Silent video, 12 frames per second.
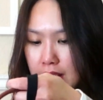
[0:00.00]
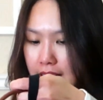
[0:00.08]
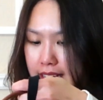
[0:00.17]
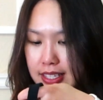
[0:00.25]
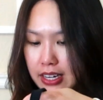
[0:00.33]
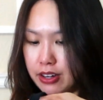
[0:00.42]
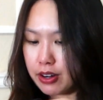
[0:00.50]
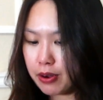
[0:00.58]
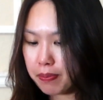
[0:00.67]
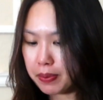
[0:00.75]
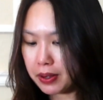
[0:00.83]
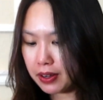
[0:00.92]
let's say,
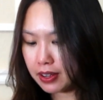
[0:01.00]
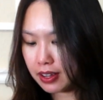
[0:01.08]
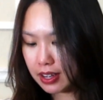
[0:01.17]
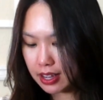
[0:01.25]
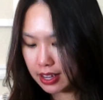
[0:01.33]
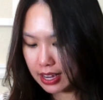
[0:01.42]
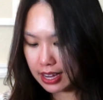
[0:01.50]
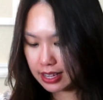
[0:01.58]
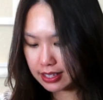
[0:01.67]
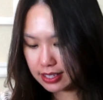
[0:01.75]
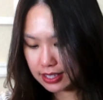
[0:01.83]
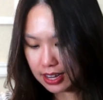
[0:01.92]
notebook
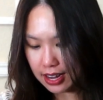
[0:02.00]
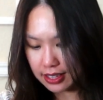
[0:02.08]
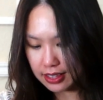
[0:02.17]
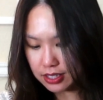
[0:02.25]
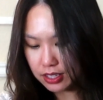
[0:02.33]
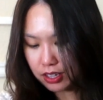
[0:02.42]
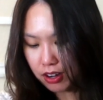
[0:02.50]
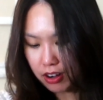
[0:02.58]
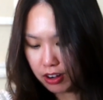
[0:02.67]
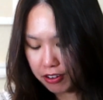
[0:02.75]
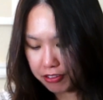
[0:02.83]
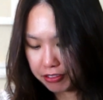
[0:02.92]
inside the
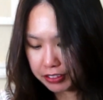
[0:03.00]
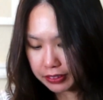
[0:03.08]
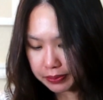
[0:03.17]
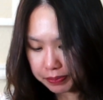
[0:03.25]
scarf,